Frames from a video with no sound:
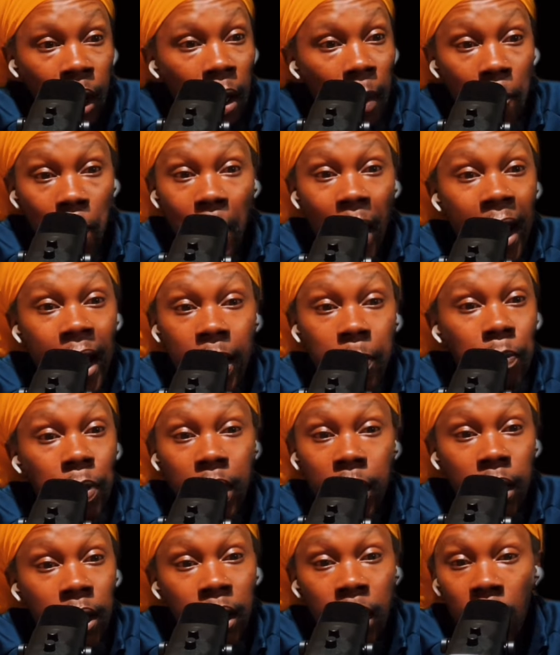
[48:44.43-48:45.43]

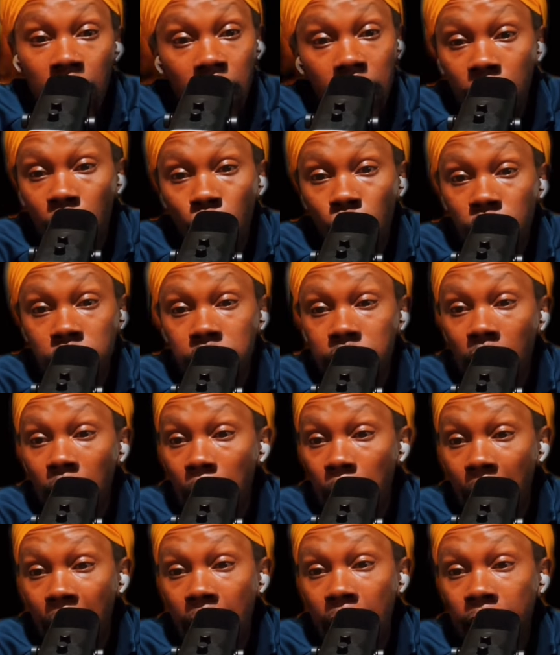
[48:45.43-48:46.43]
Maybe it was
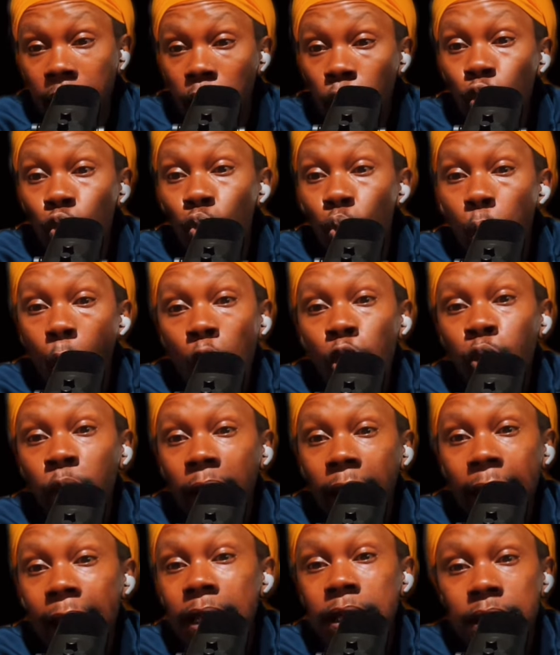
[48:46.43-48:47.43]
somebody who worked
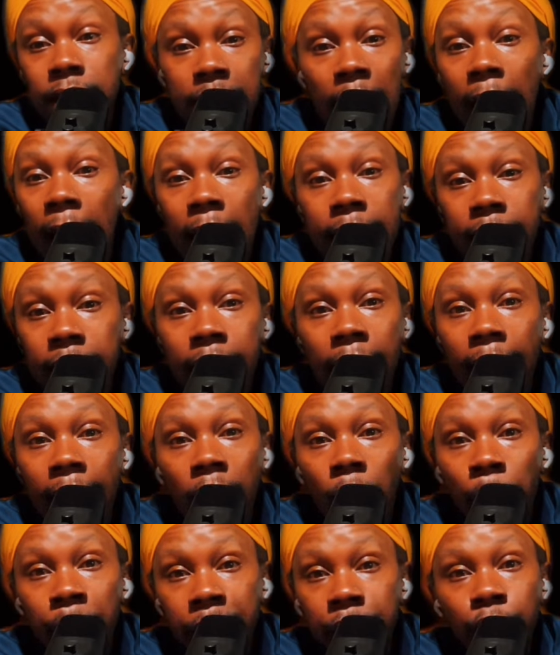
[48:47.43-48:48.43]
inside the
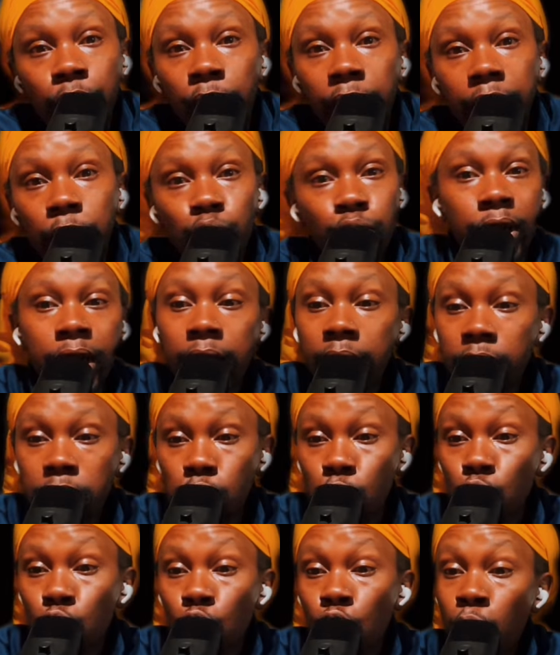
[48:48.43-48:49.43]
damn building who did it
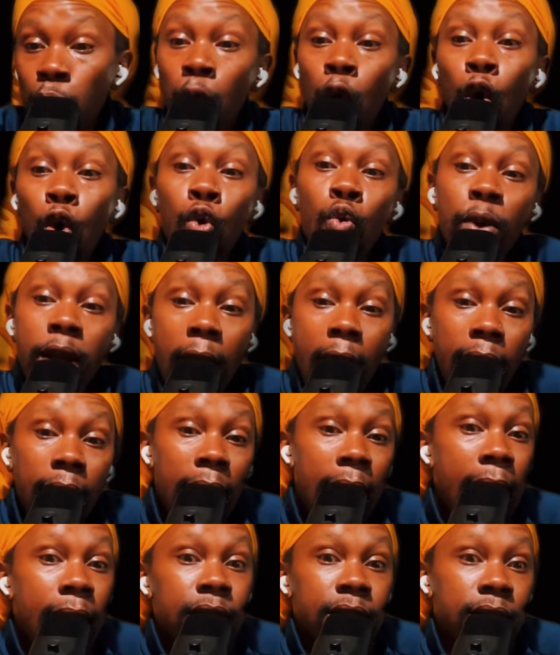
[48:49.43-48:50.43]
to him, who got
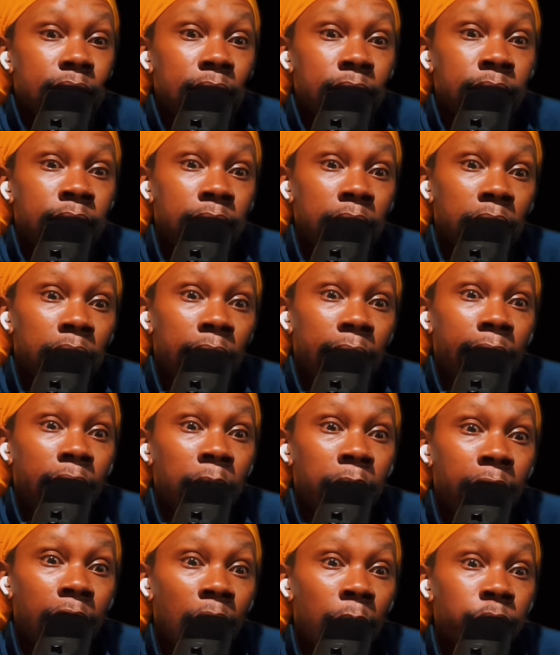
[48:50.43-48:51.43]
access to the damn
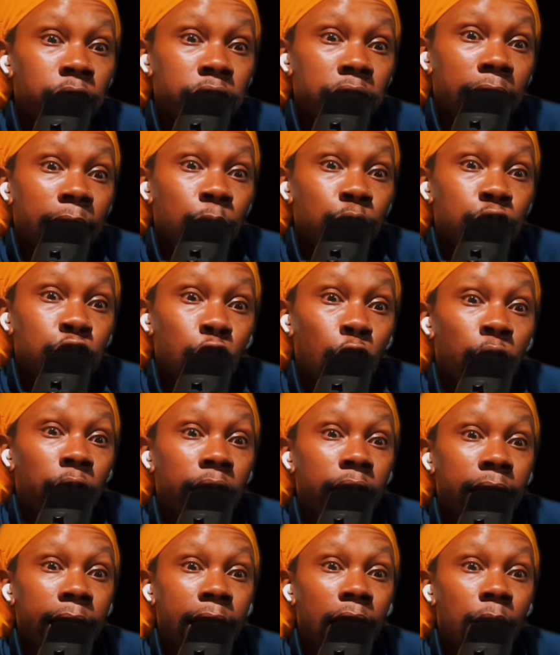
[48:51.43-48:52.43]
cameras and they was turning
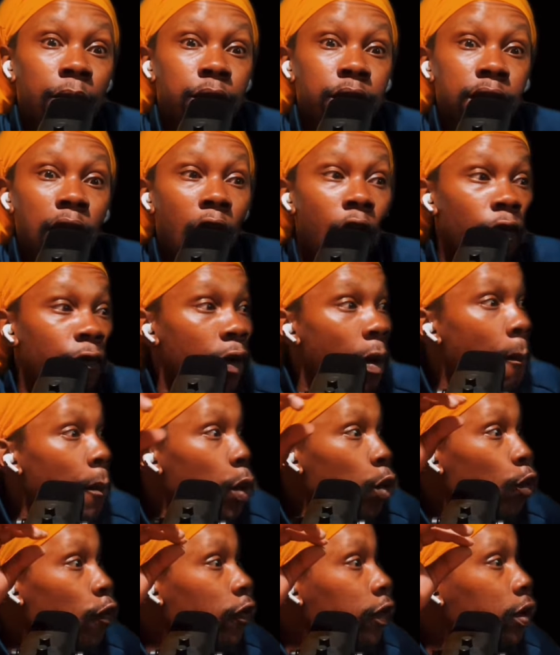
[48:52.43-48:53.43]
the cameras off or
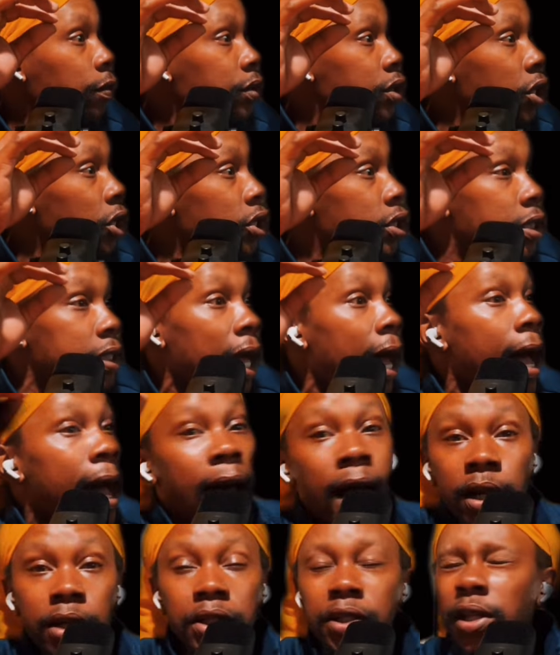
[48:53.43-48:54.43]
moving them to the
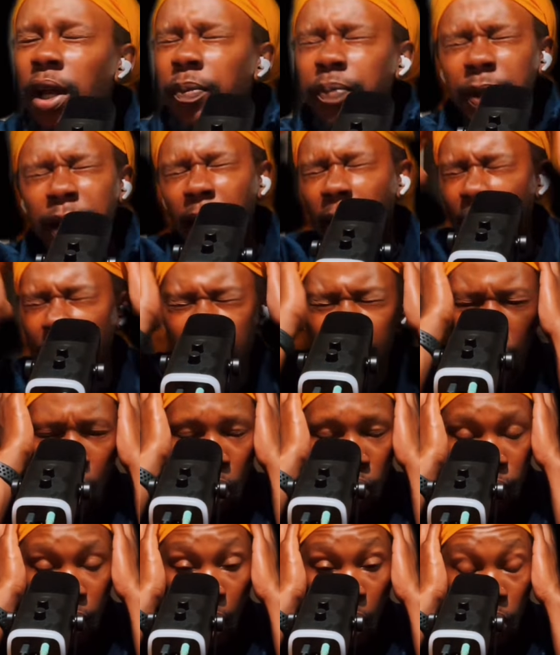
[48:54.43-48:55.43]
side or something. I
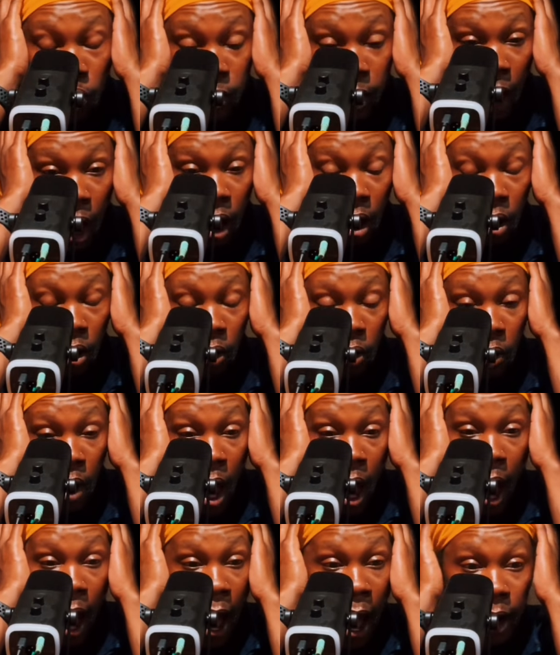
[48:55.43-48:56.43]
don't know, y'all.
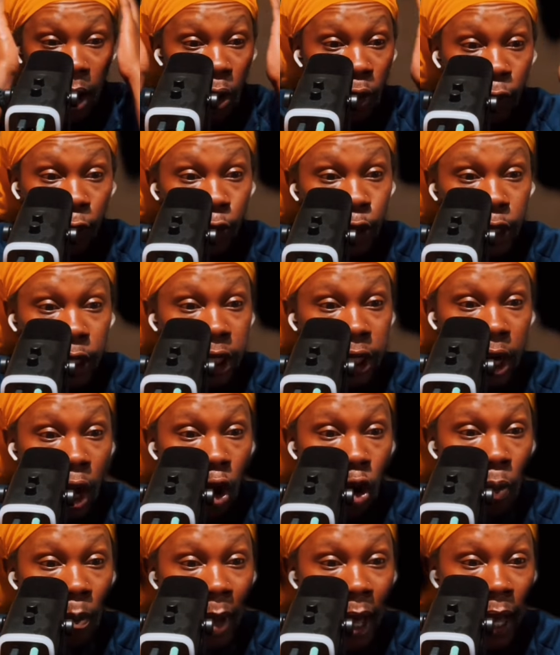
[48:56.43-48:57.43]
I don't freaking
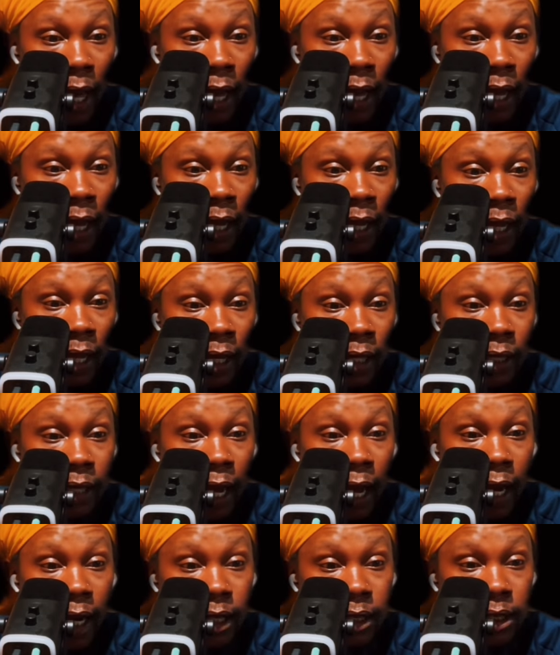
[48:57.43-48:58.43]
know, man.
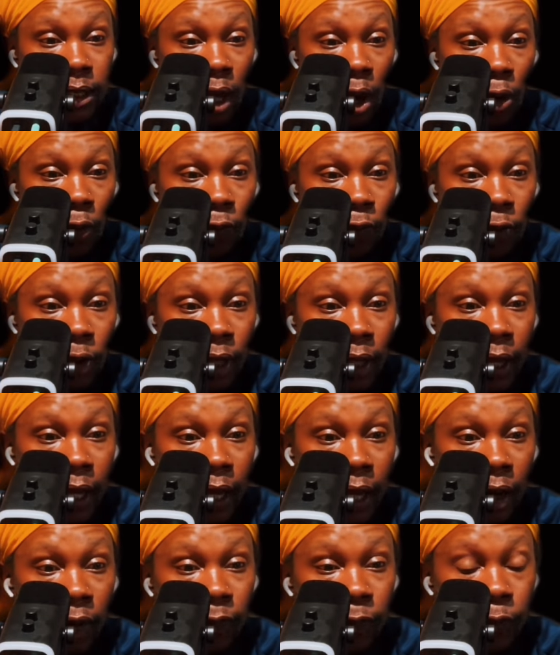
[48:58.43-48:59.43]
That is so freaking
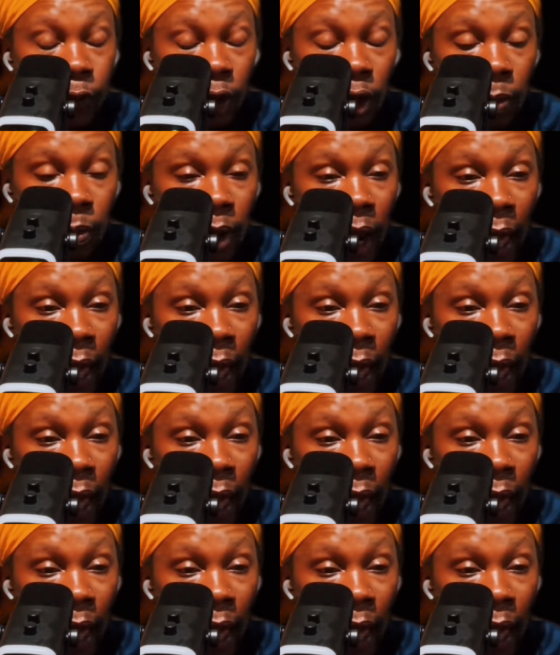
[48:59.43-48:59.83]
effed up.